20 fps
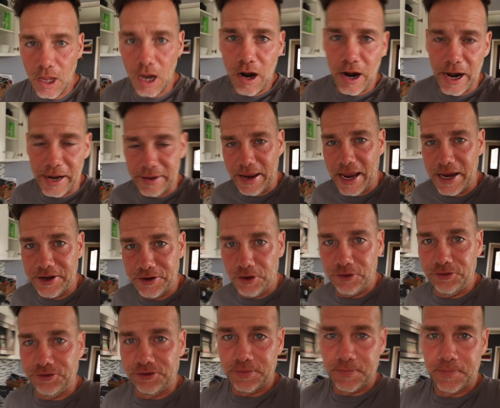All right, hey
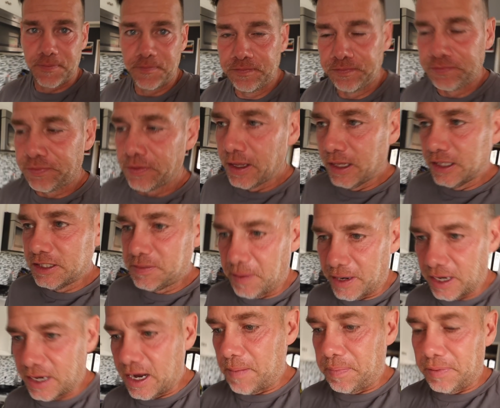dudes. It's been
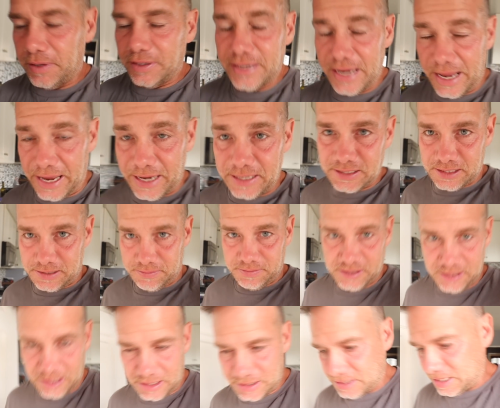a couple of days
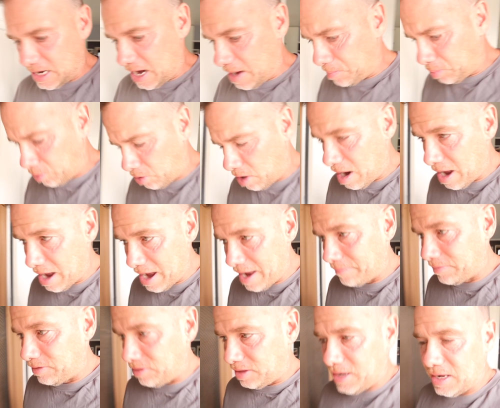since I
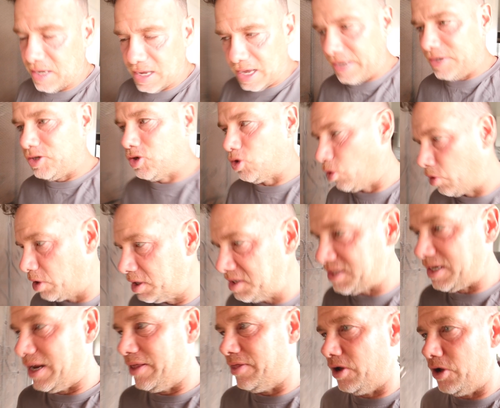primed the
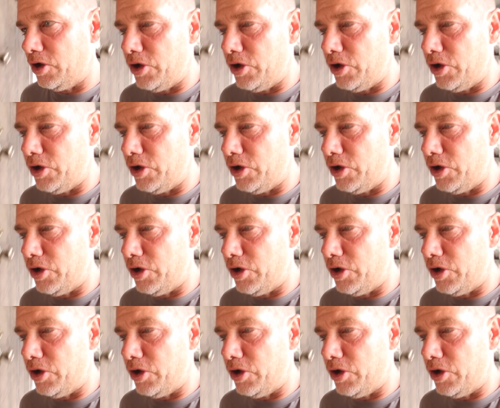doors and the